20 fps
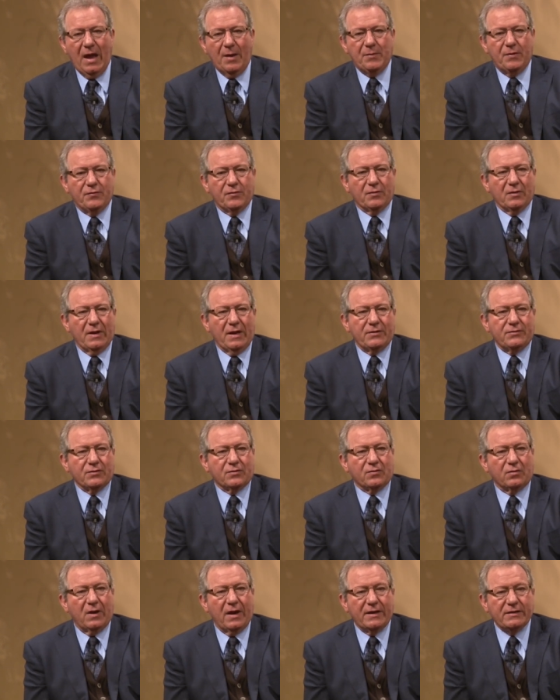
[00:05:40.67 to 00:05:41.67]
How many of you were led
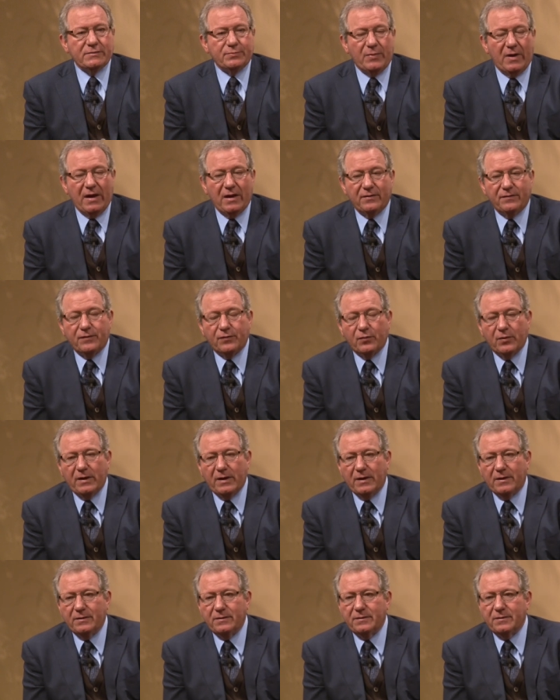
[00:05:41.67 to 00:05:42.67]
to Christ by a
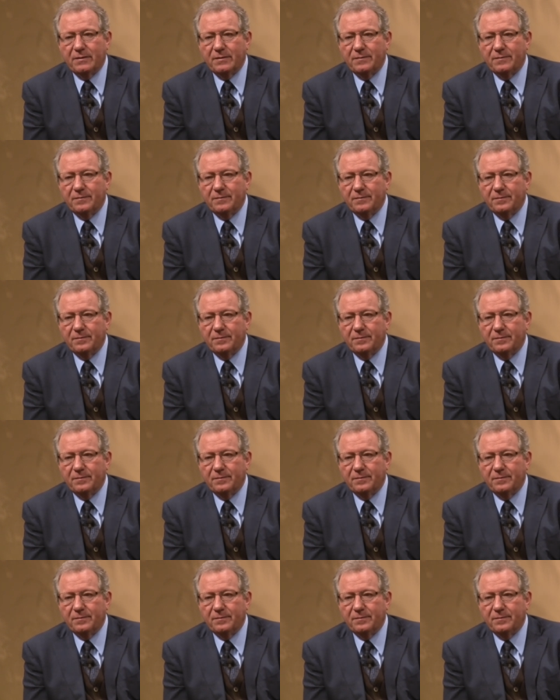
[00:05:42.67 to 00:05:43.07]
friend?